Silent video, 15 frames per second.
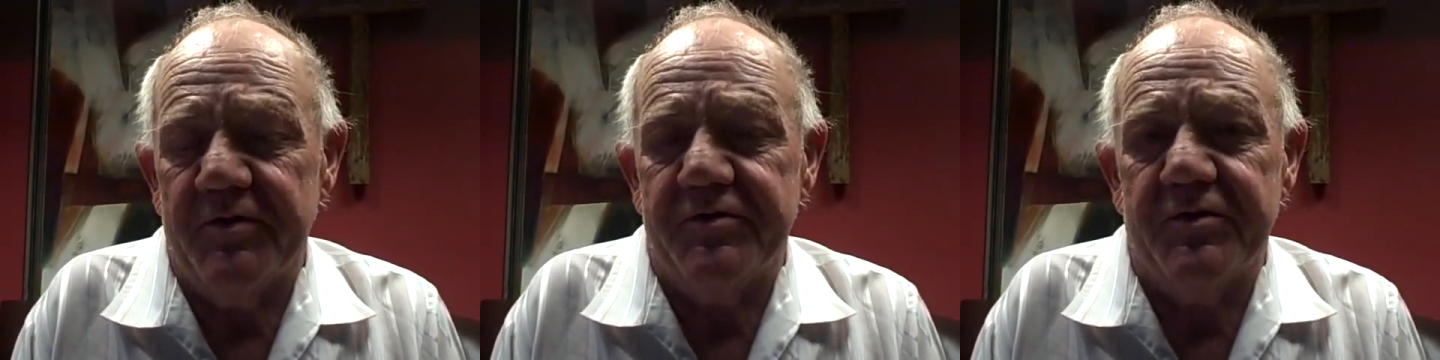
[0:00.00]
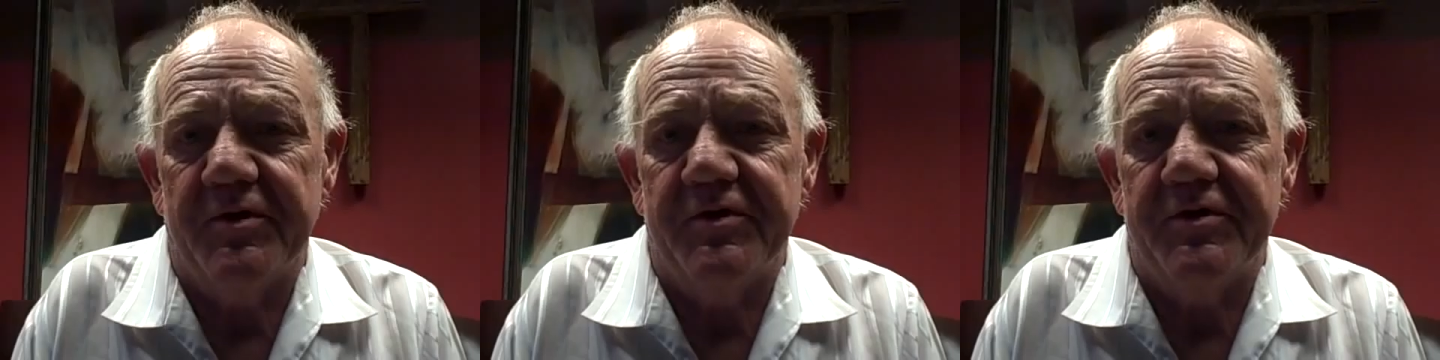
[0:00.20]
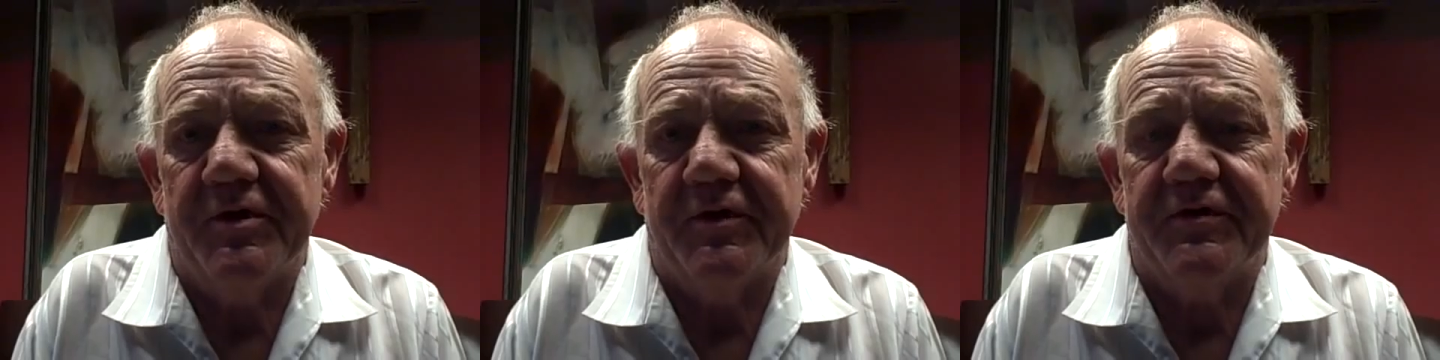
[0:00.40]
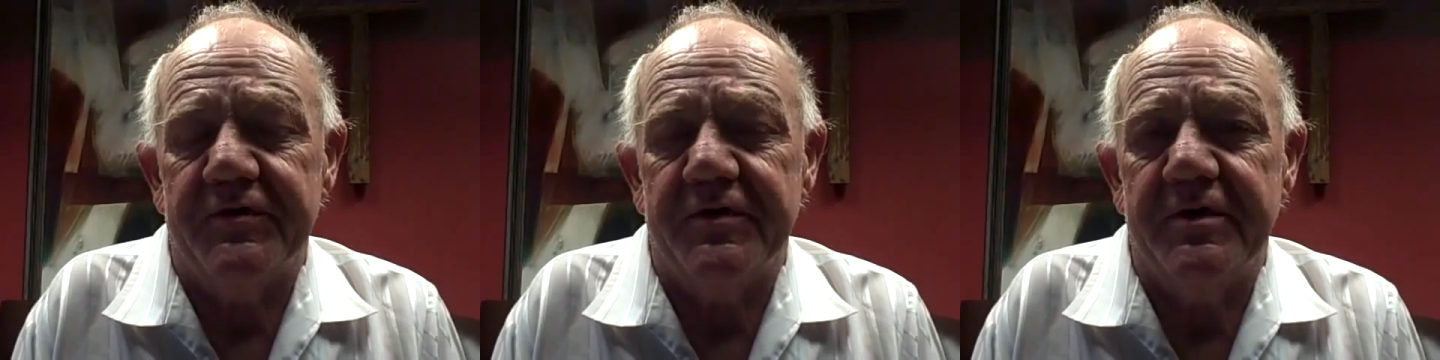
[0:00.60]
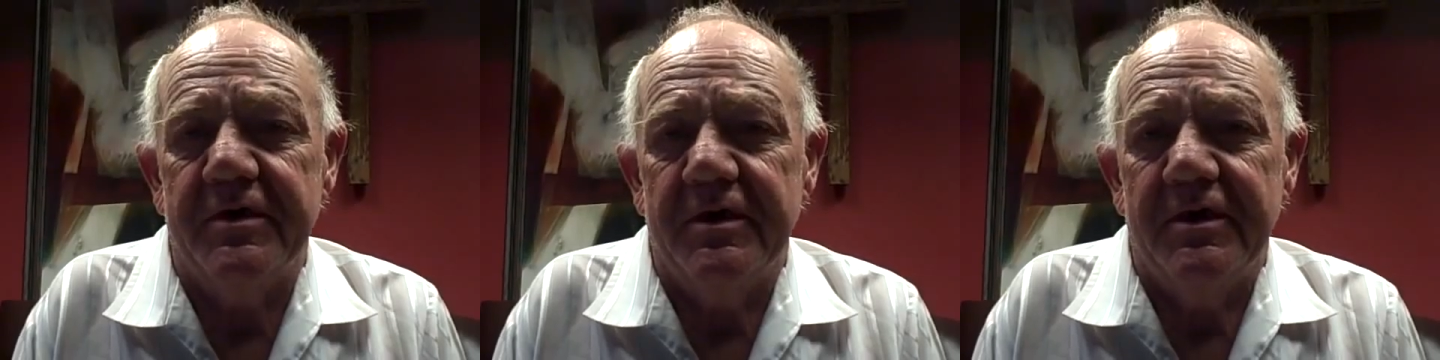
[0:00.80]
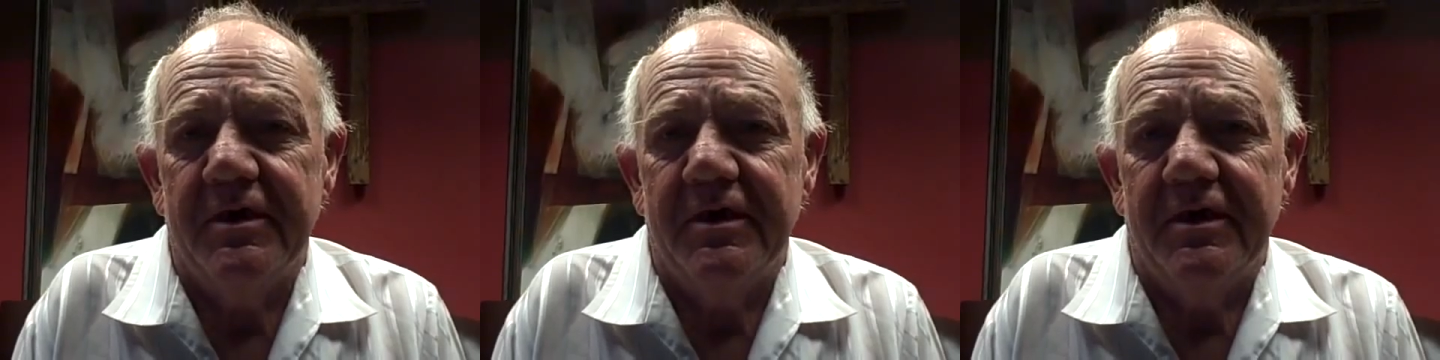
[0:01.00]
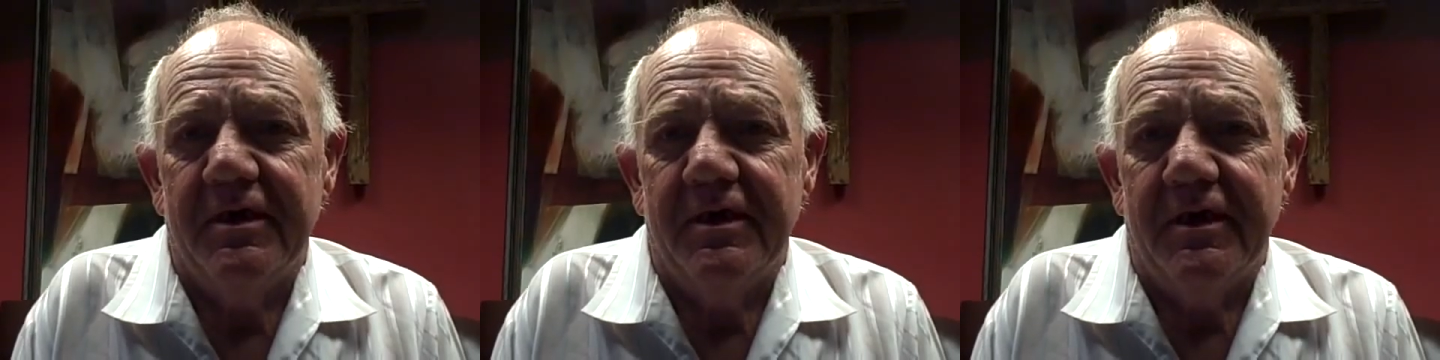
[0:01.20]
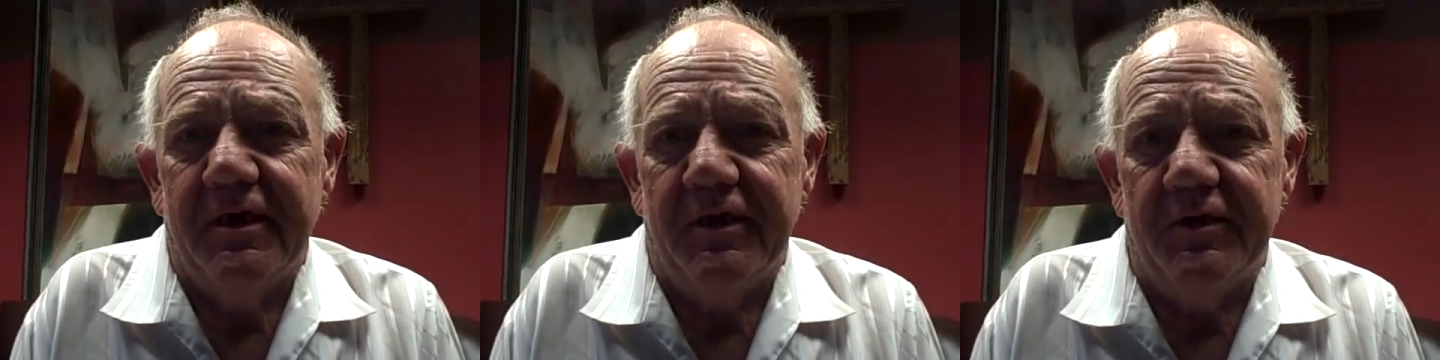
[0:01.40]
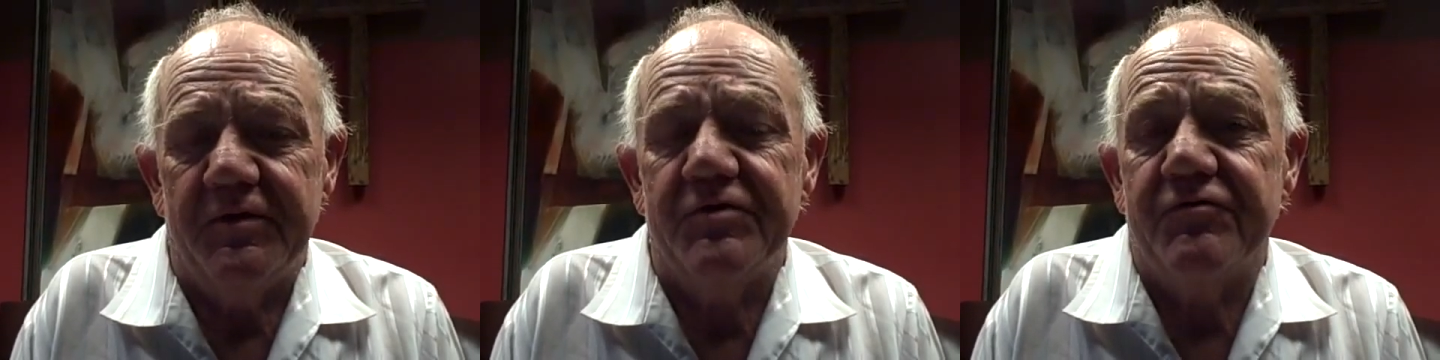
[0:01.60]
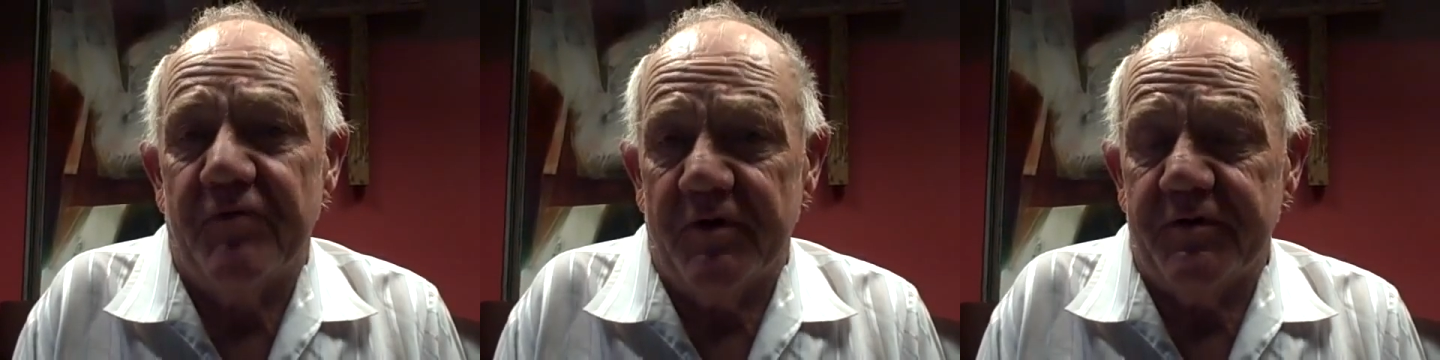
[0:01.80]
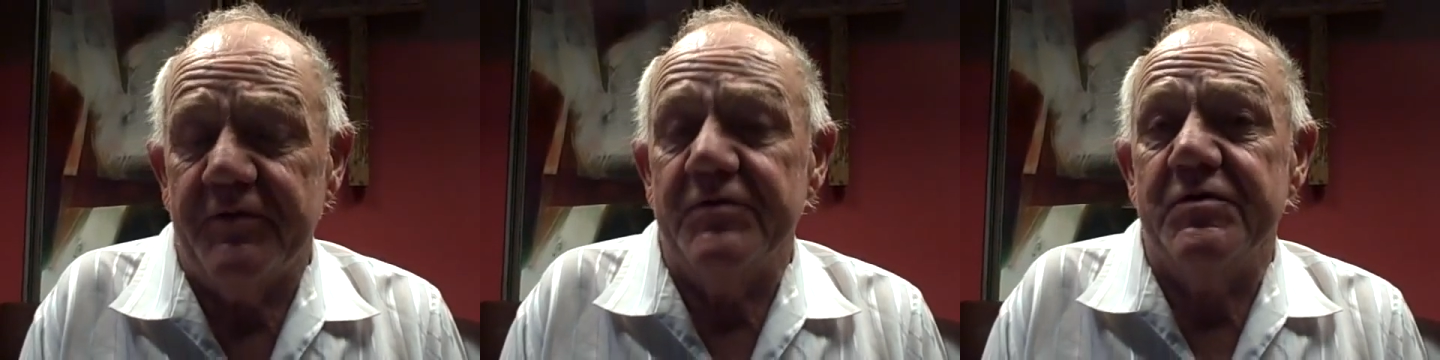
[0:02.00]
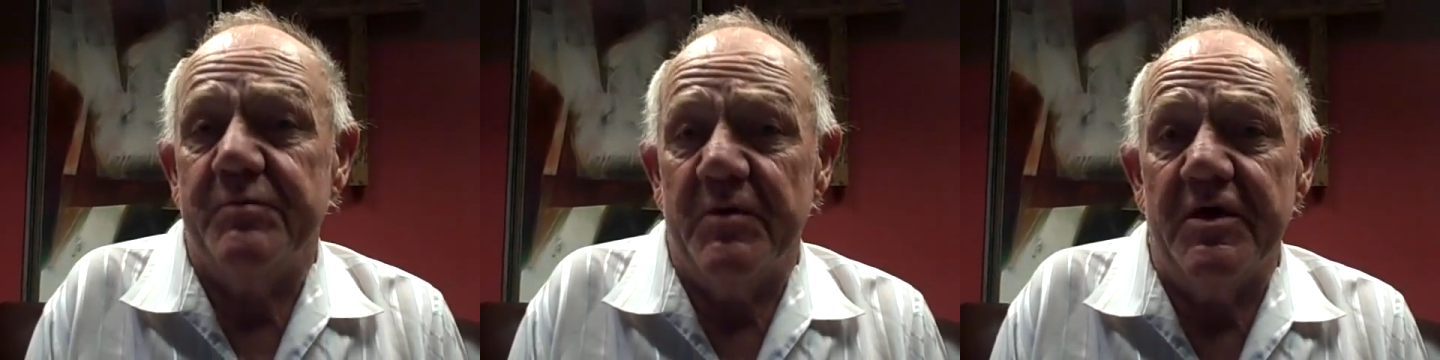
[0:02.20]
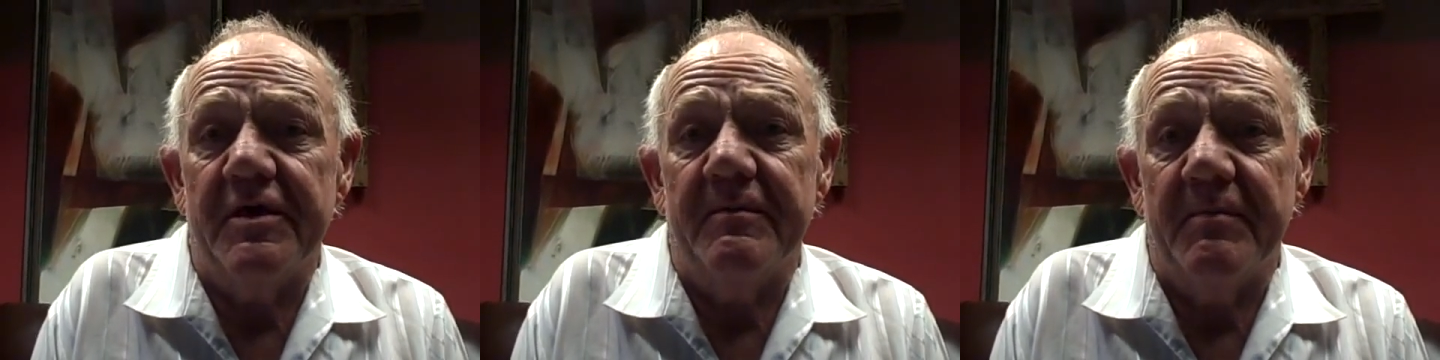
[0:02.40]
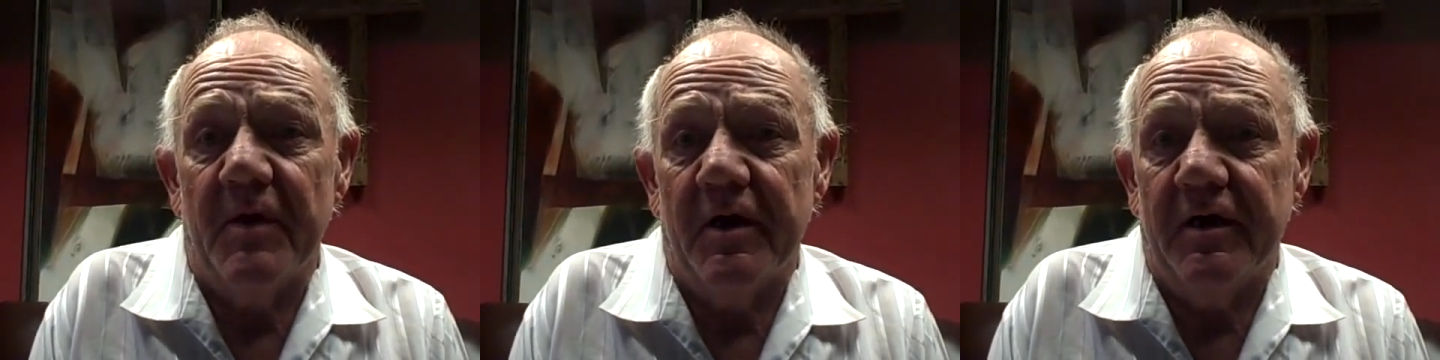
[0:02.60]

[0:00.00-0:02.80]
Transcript: Joy Junction, it strengthens me.